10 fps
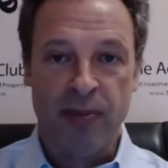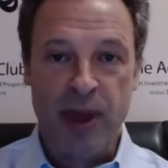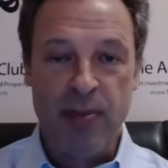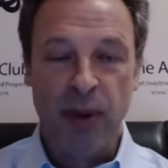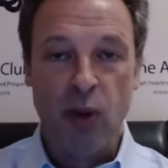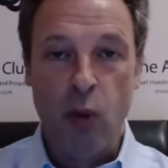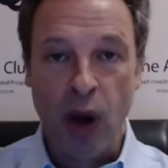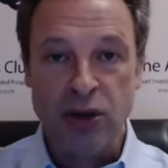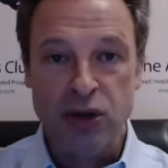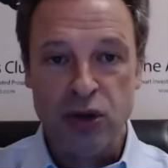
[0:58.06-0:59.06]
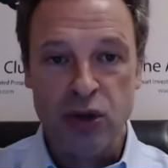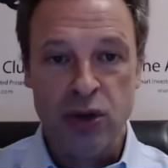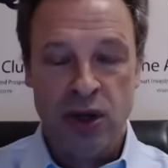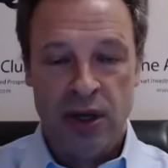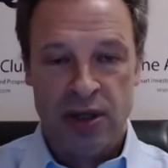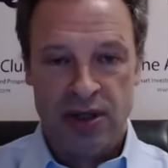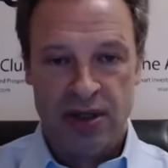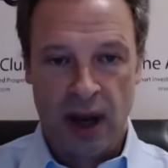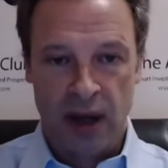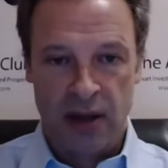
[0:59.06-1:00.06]
people who want to
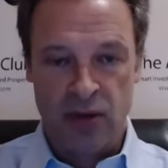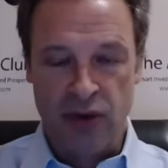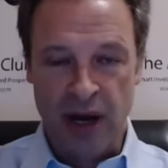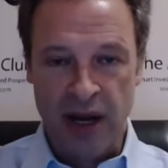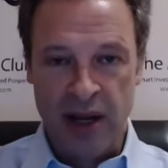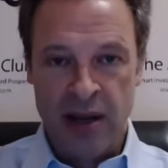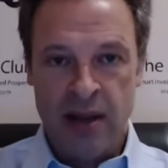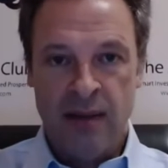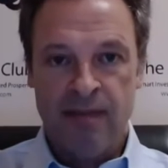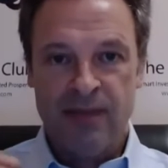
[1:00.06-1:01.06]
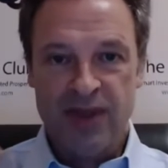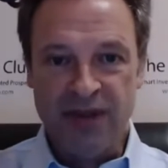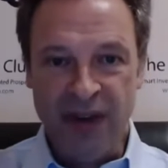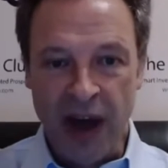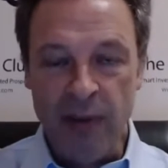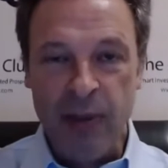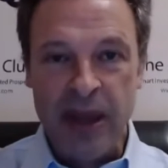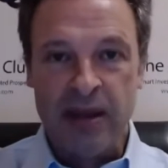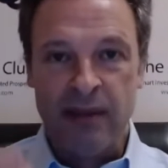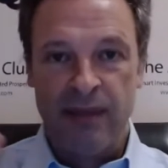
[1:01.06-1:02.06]
start really
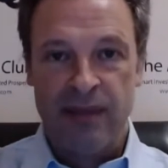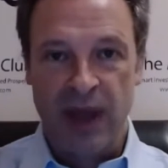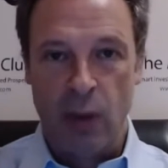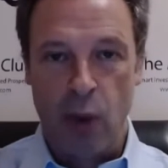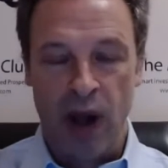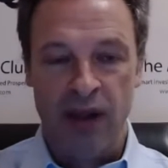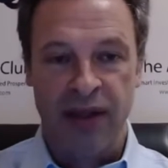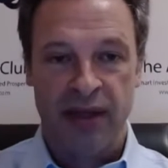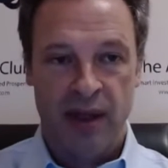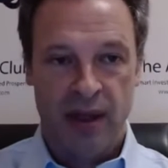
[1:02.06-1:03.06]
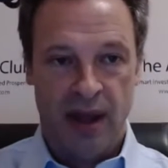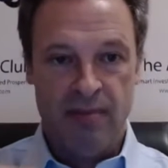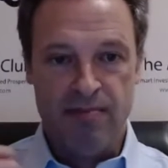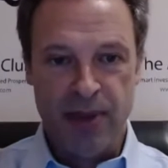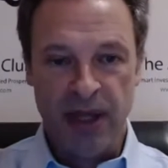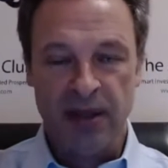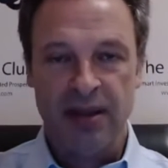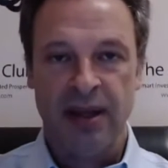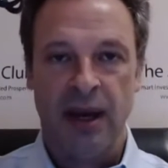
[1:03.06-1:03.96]
developing their wealth, build